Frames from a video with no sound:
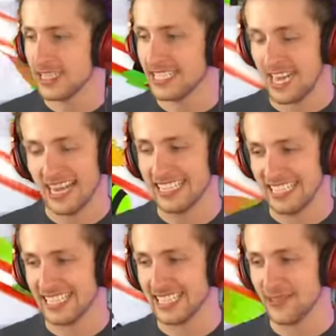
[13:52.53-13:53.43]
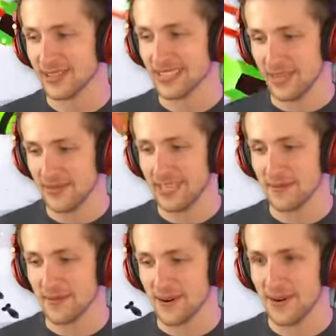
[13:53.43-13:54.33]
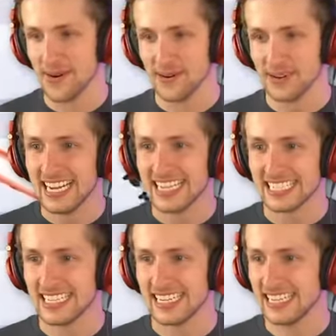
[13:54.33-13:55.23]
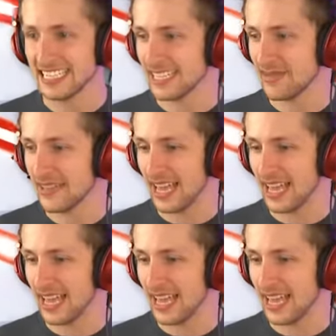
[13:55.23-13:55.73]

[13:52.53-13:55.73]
Sa Sabre's gonna be like, bro. He's, he's gonna be